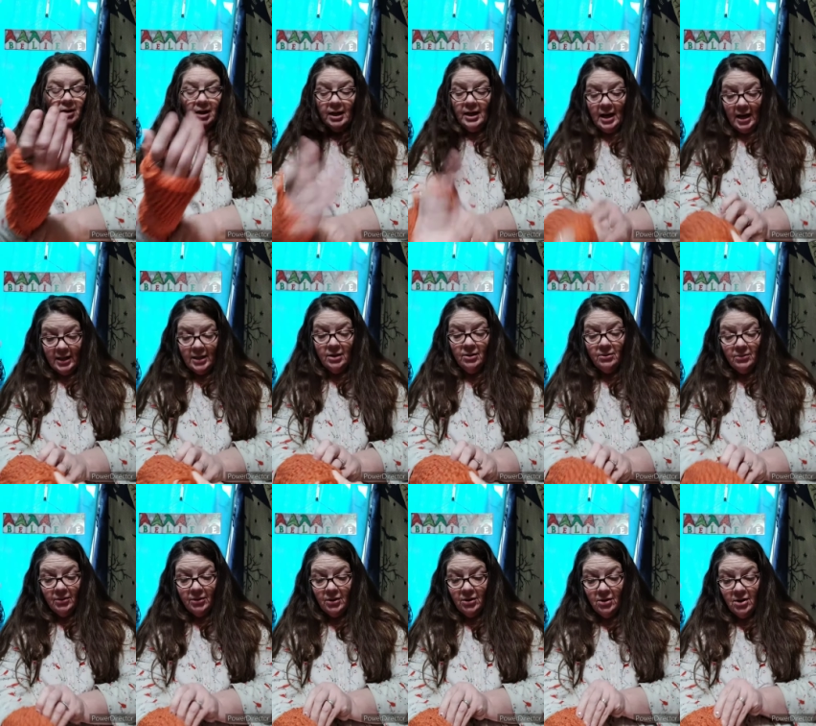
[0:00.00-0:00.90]
And I
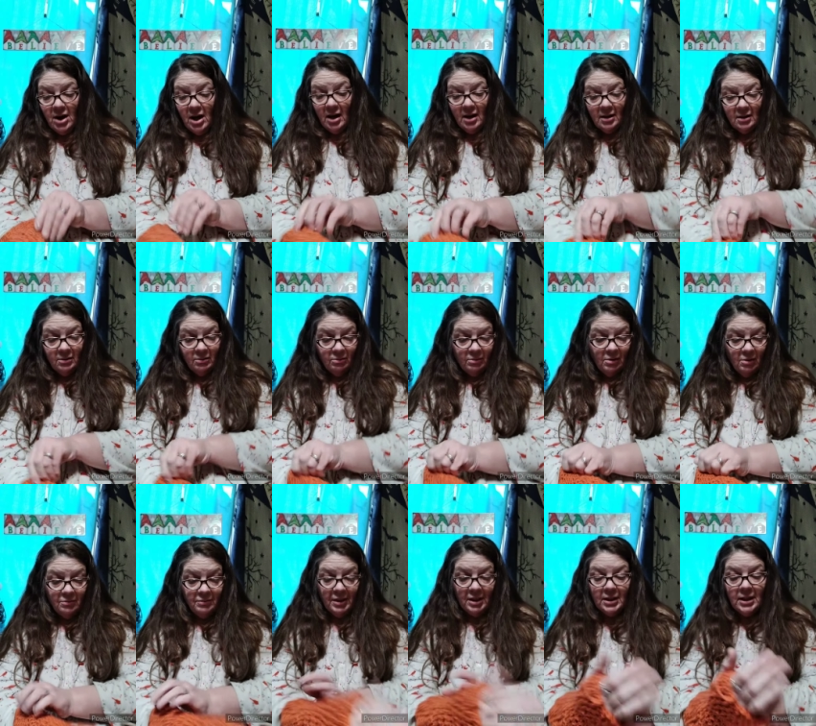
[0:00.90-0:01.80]
know they're not
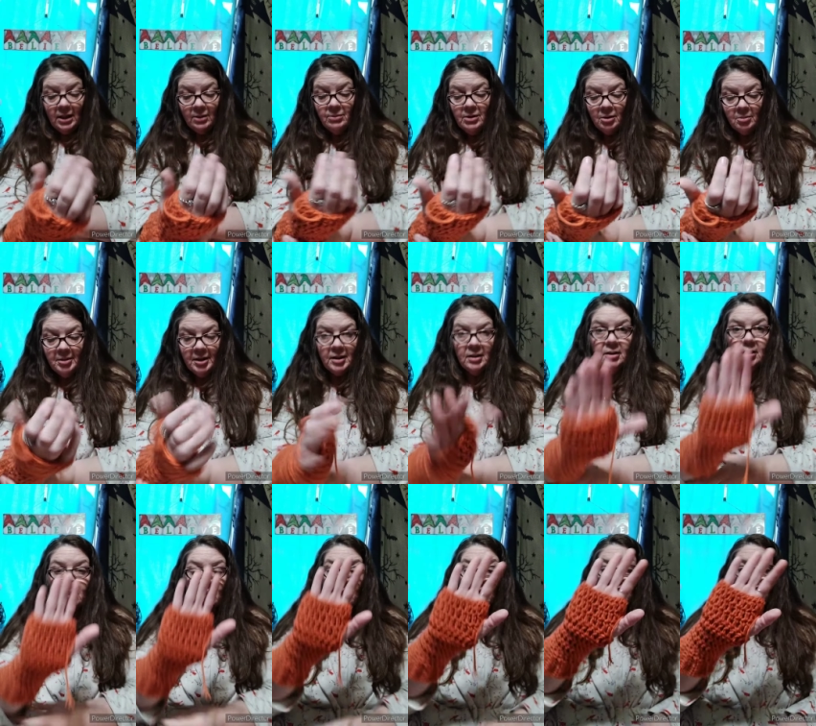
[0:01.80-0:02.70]
woven, they will be
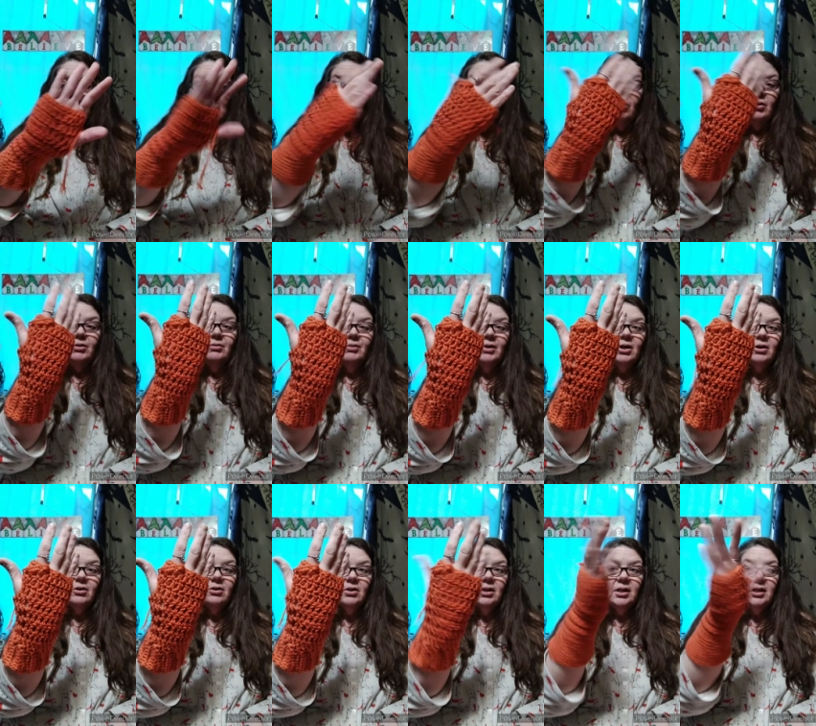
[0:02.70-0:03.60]
with
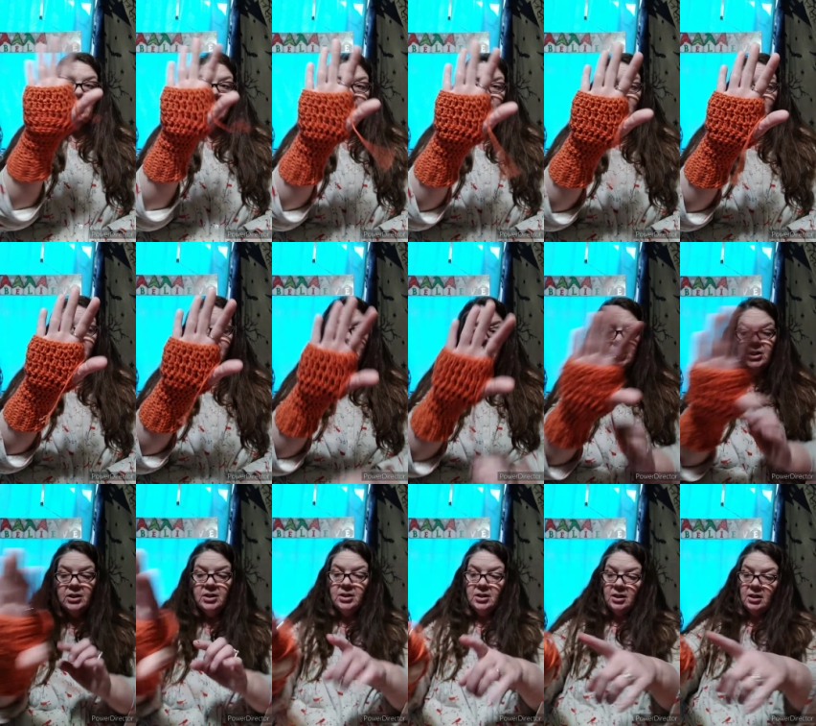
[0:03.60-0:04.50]
fingerless gloves,
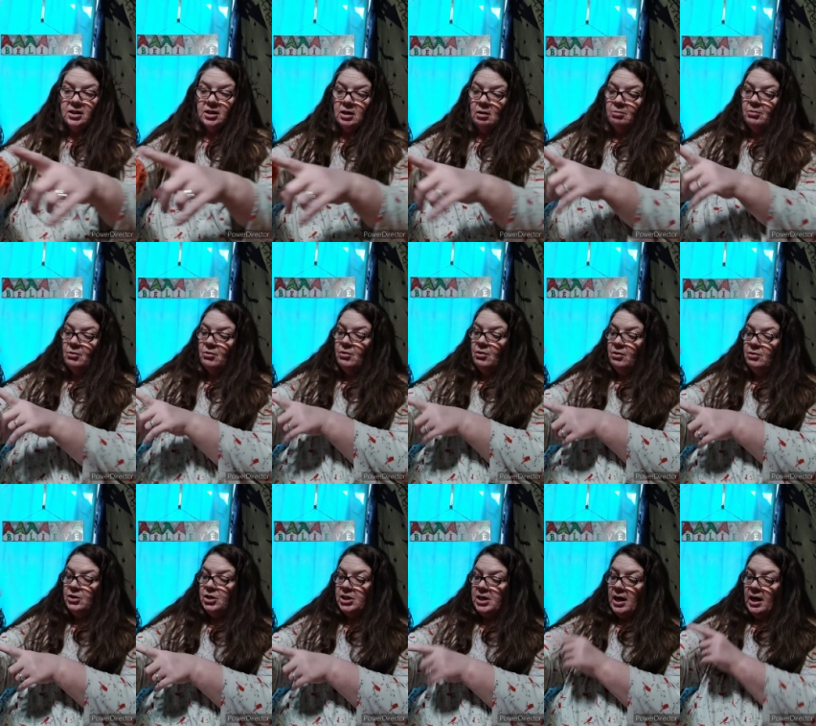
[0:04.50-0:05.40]
just a double
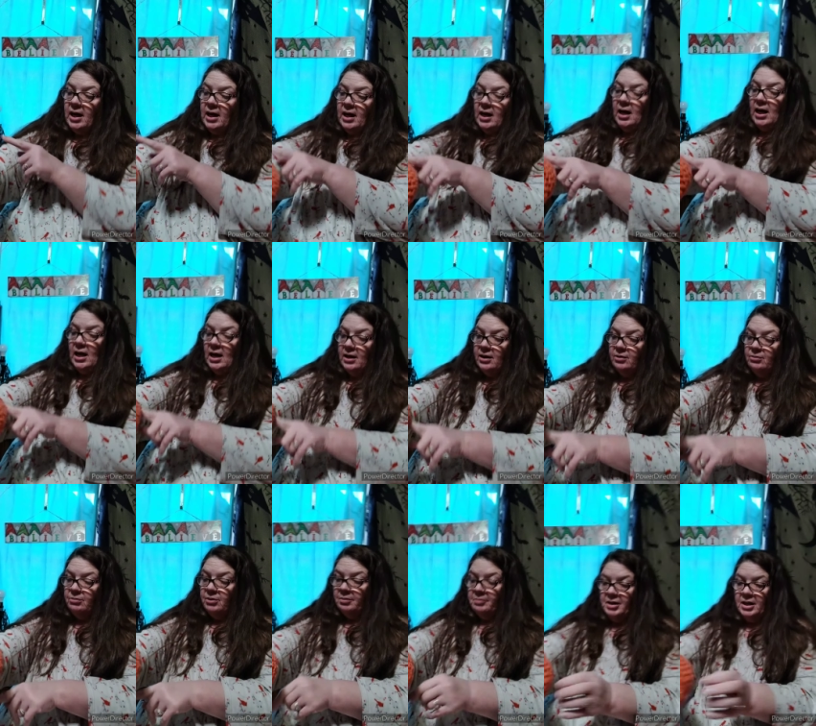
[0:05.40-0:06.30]
crochet and
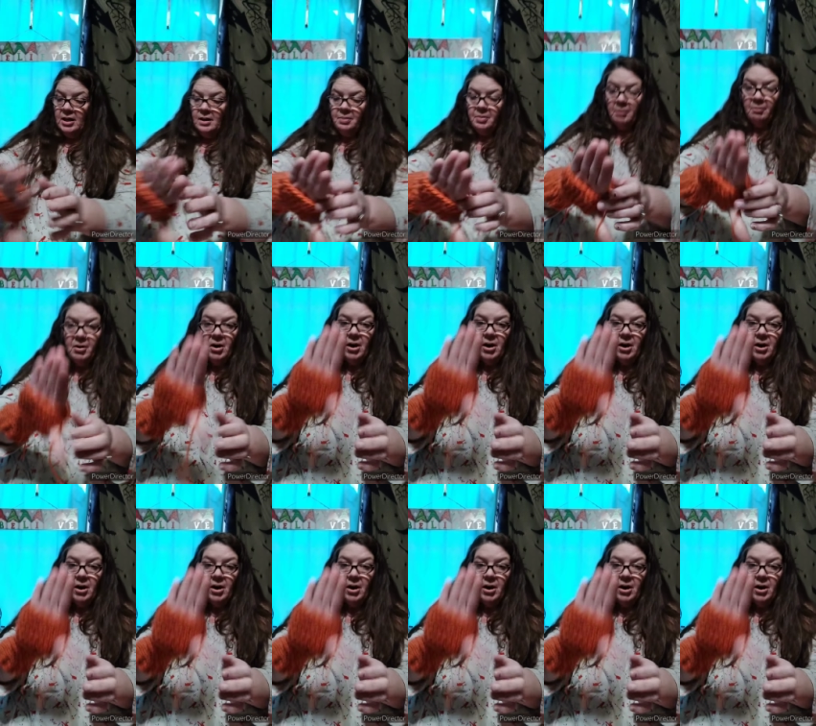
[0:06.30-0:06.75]
a ribbing at the